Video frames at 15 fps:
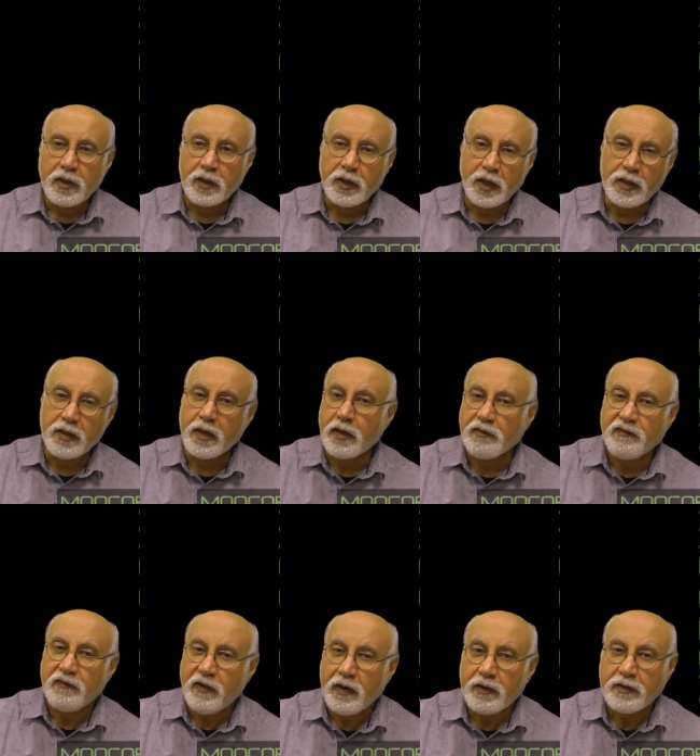cannot
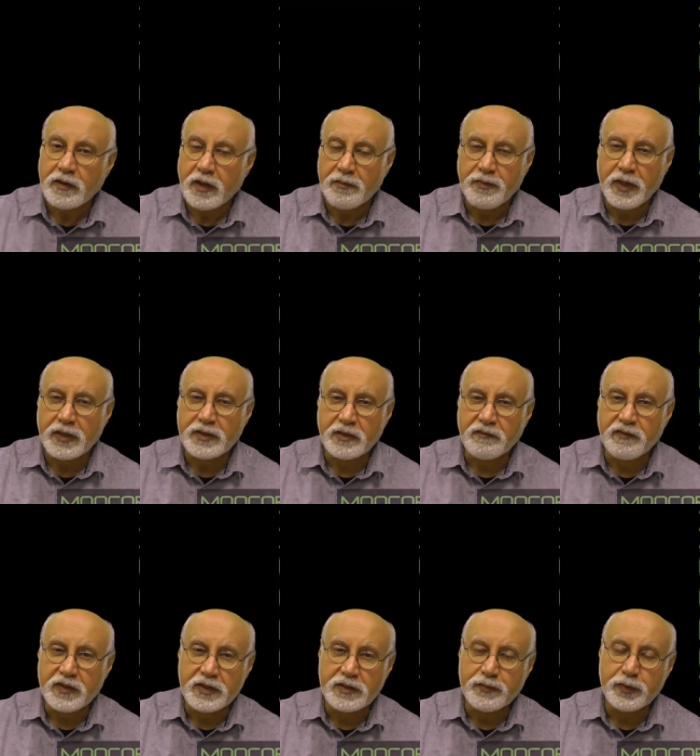find that basic
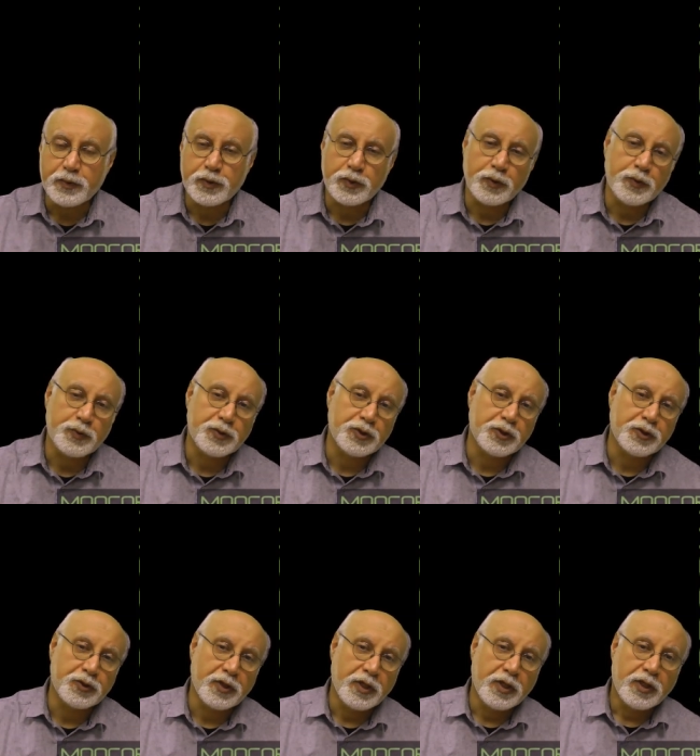feasible
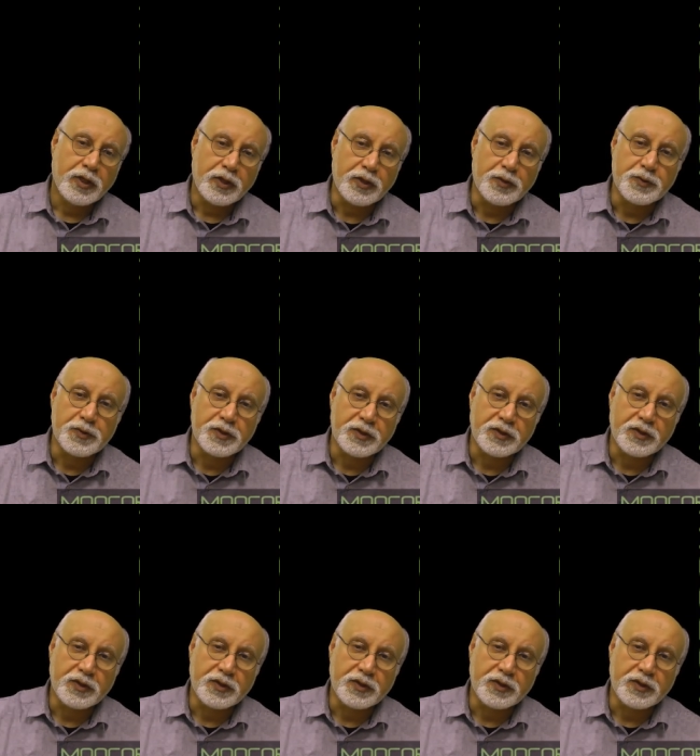solution using